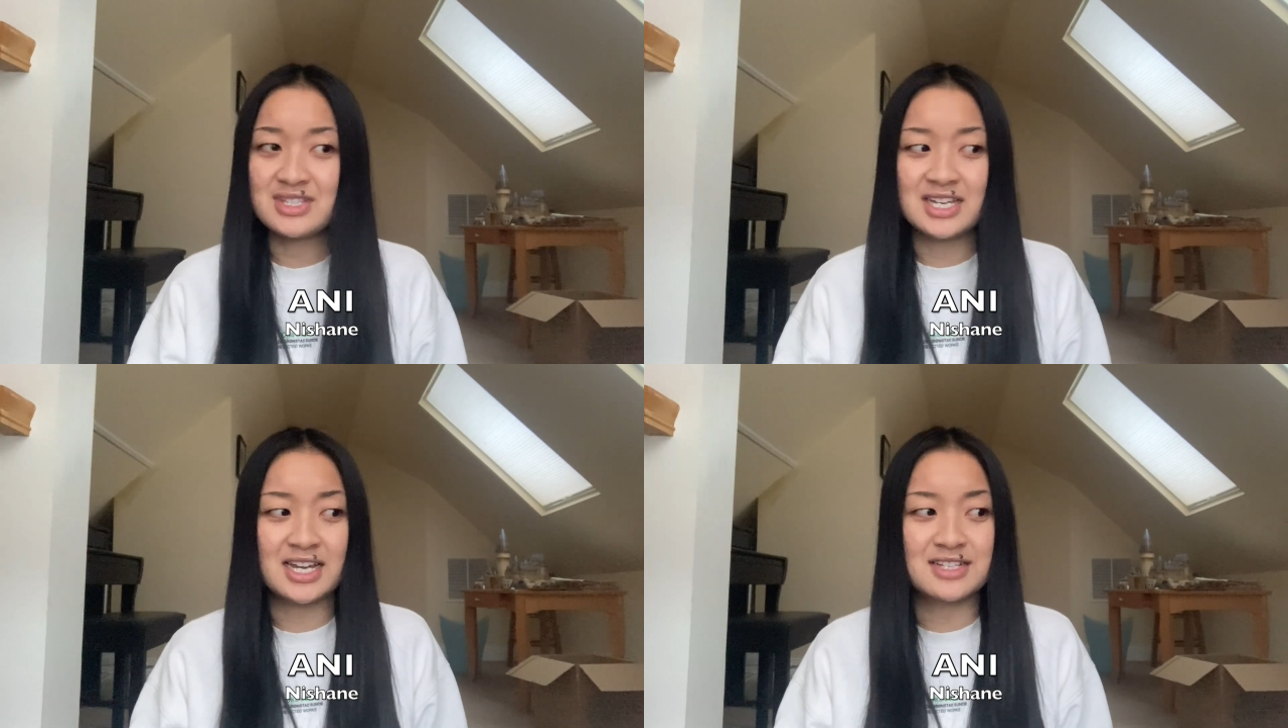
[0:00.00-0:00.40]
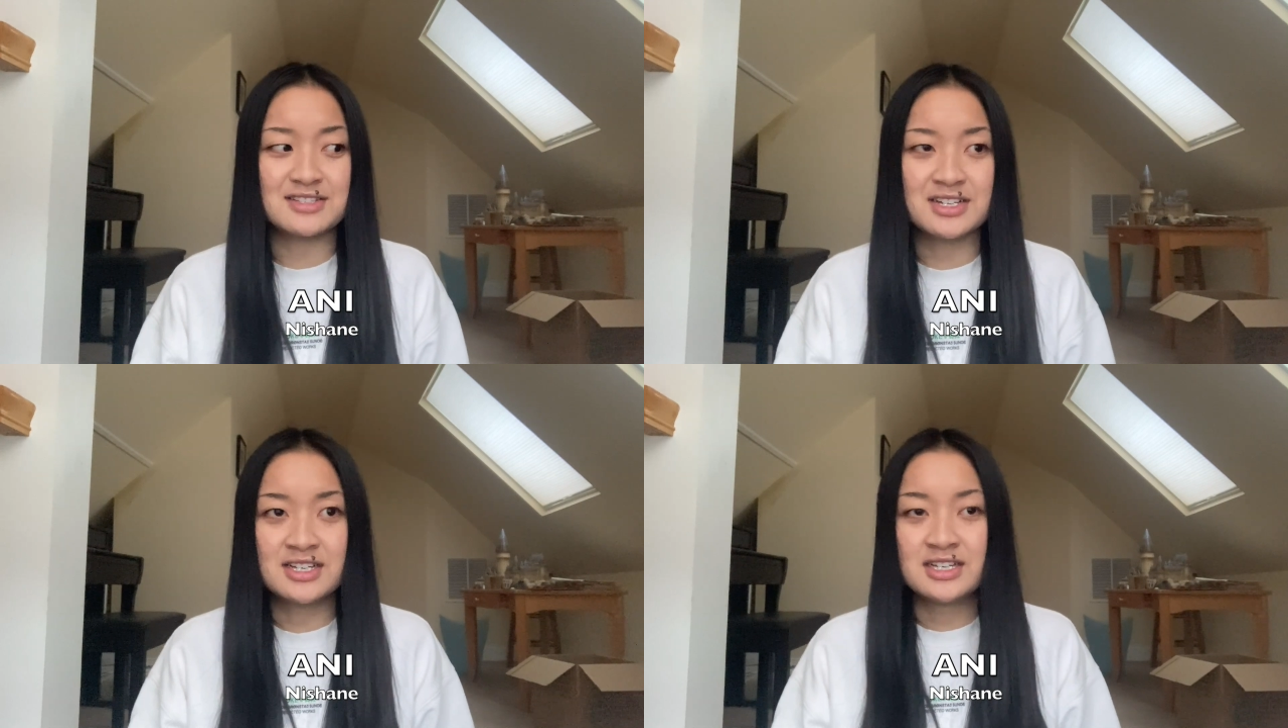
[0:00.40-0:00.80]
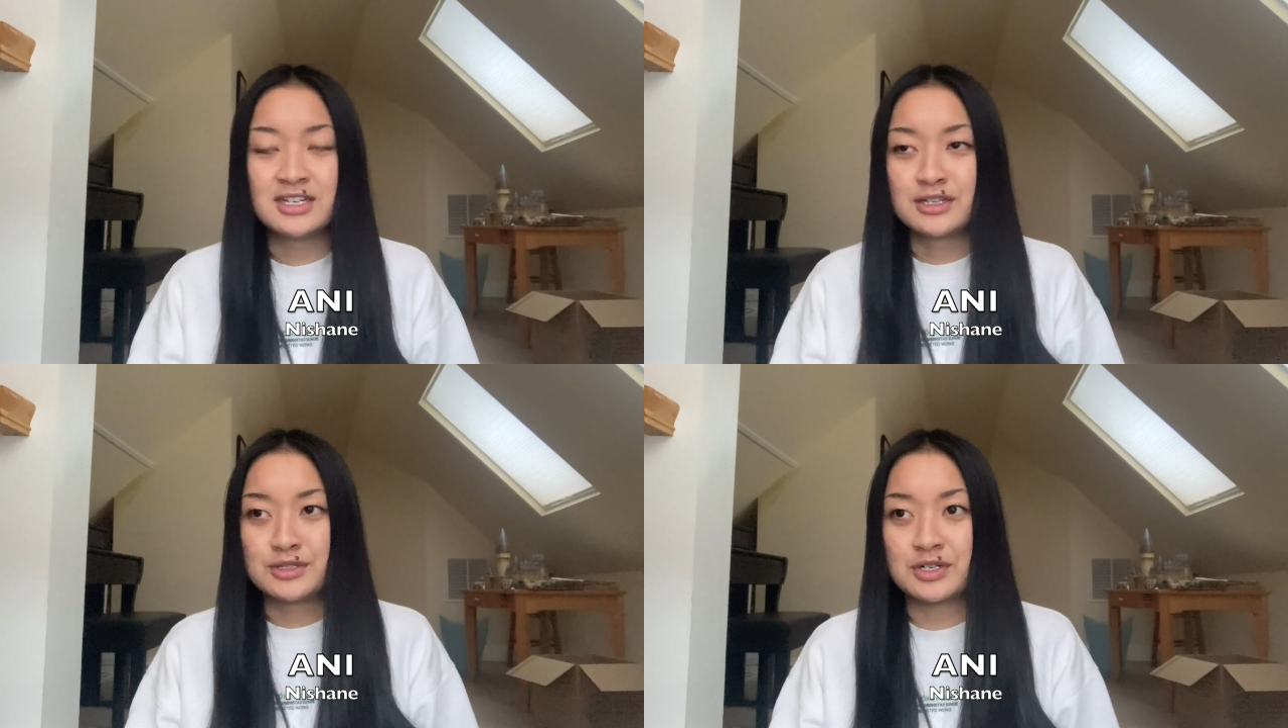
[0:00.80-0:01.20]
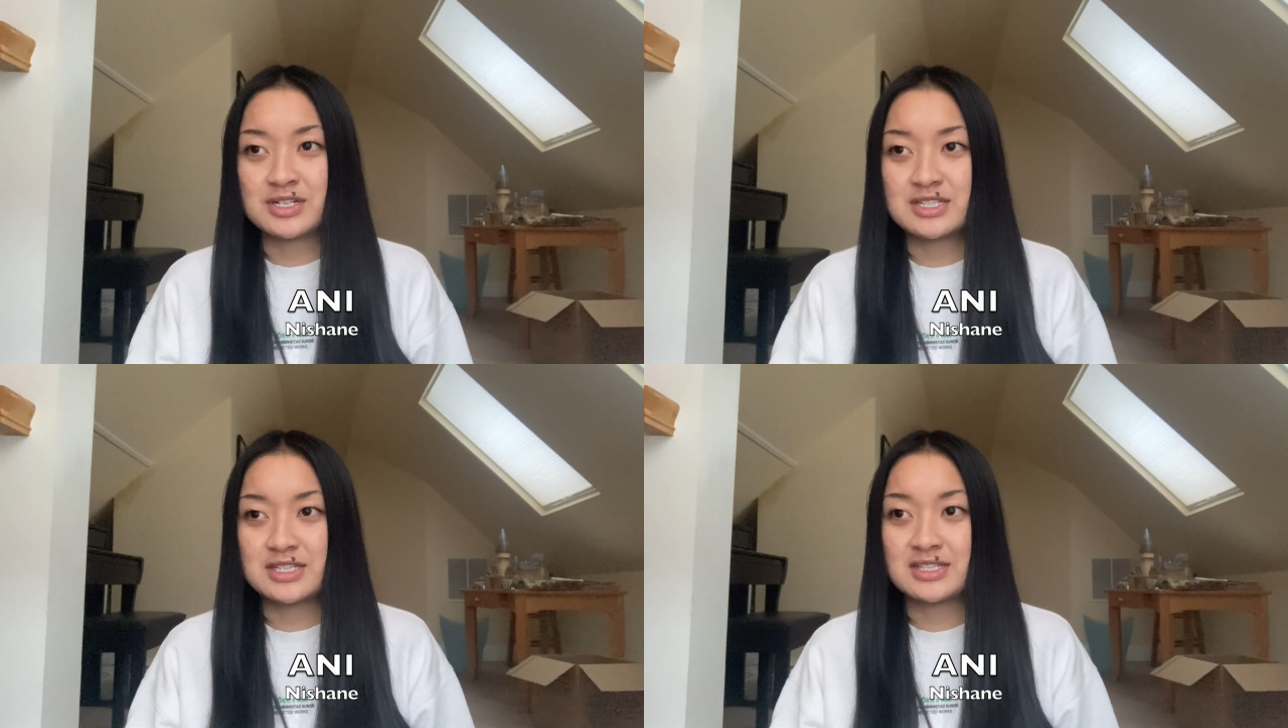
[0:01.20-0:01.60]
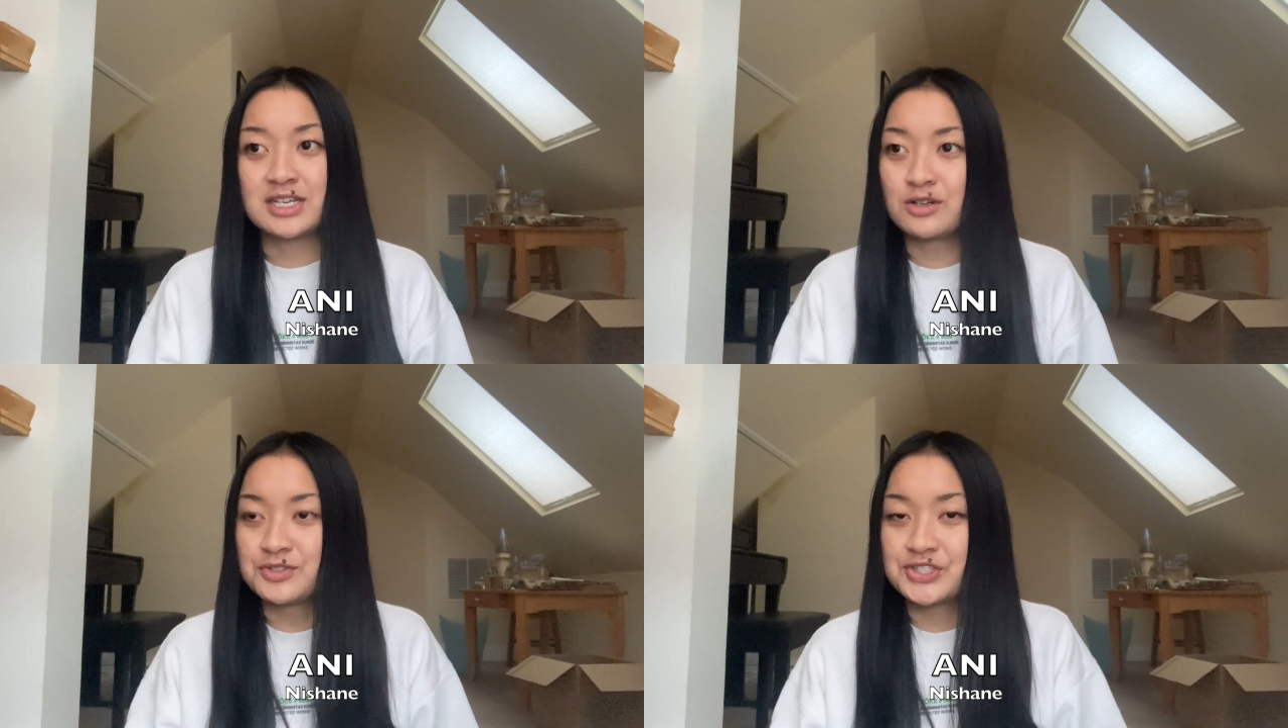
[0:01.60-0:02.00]
And there's this
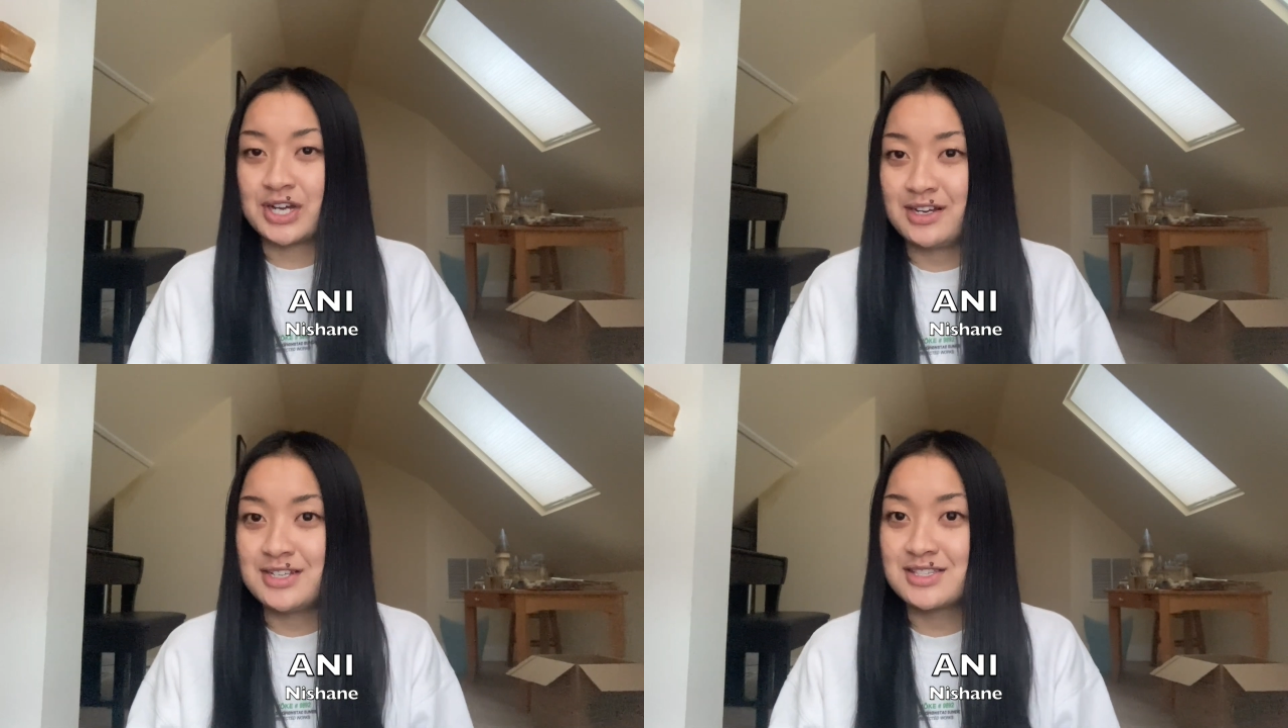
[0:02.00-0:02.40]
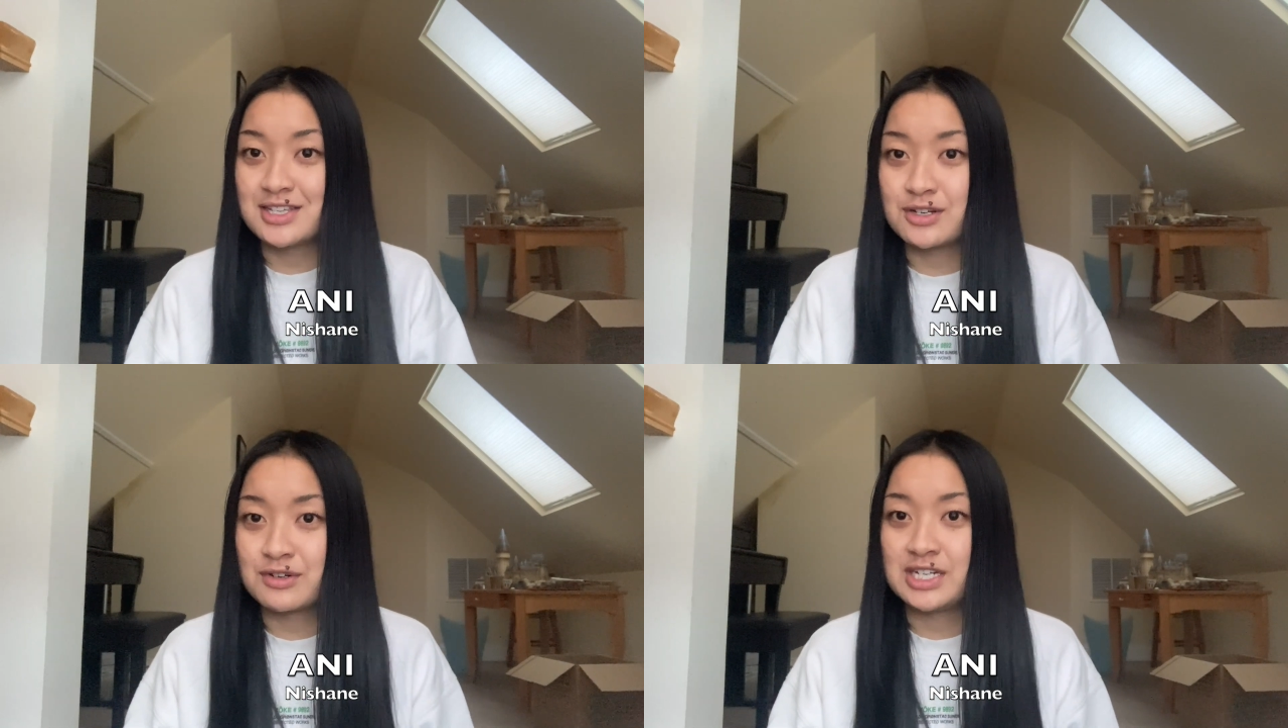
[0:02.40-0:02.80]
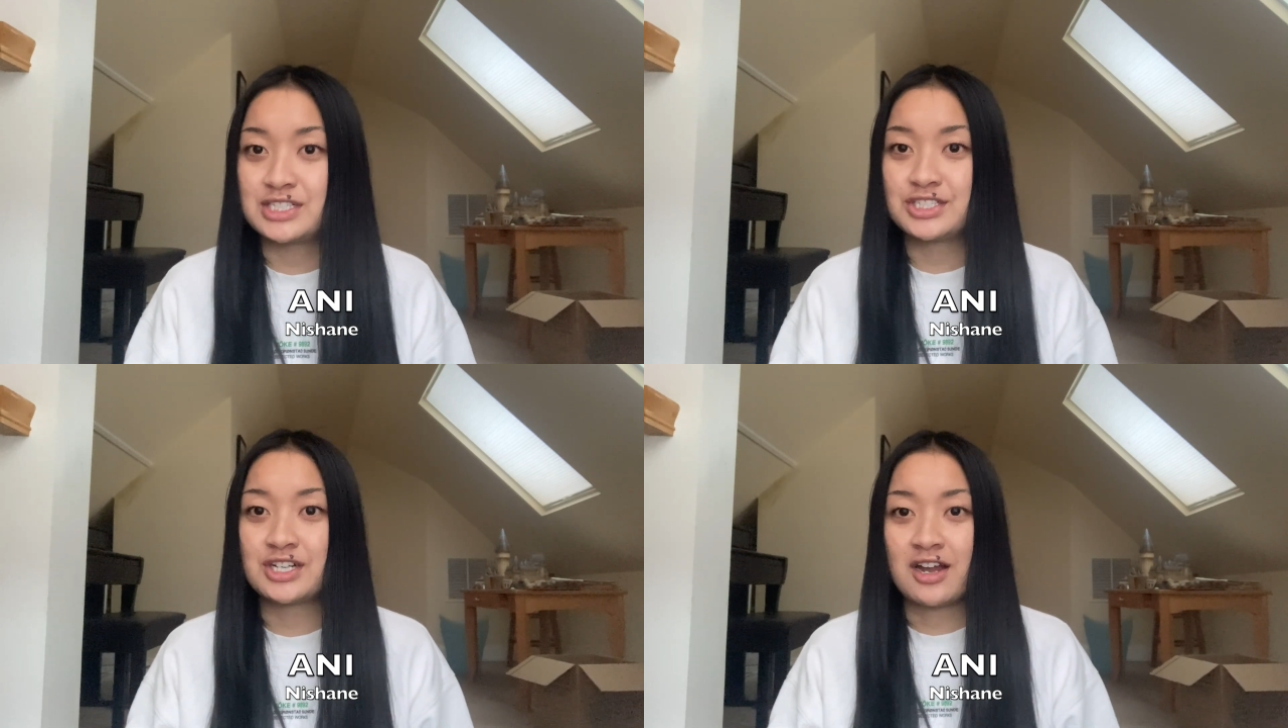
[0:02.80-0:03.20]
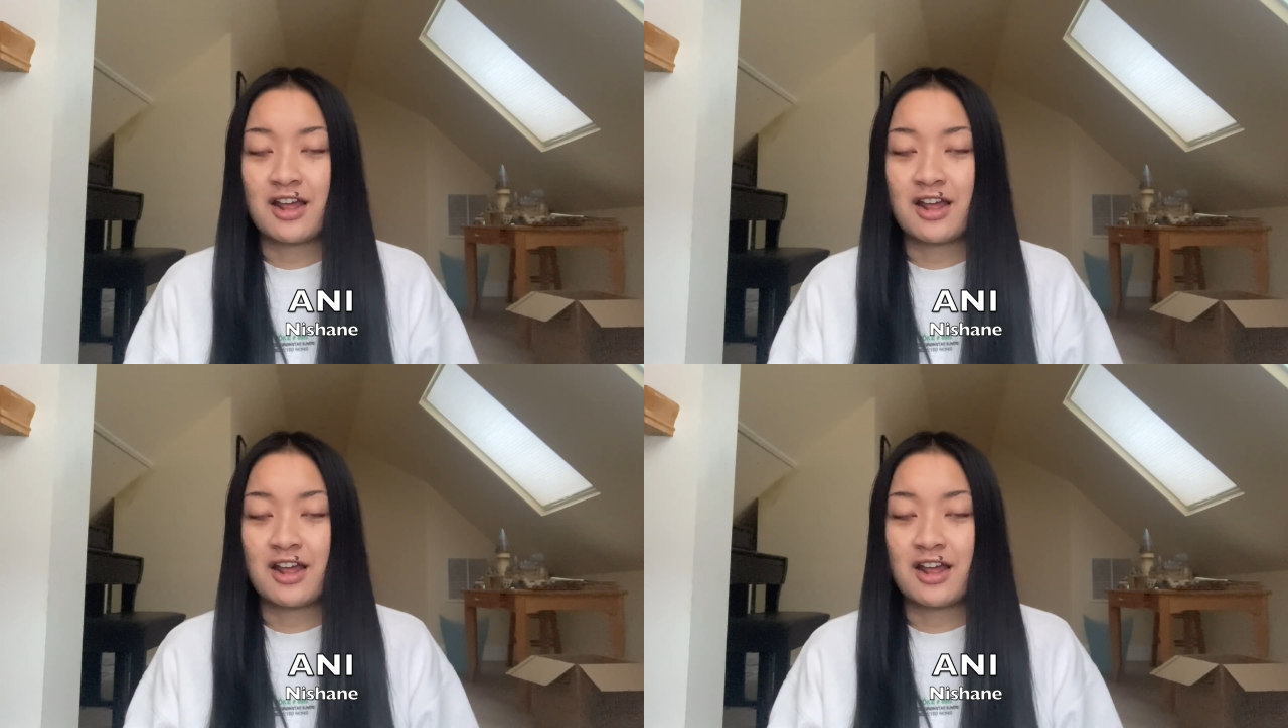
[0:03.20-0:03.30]
thing called Chinese licorice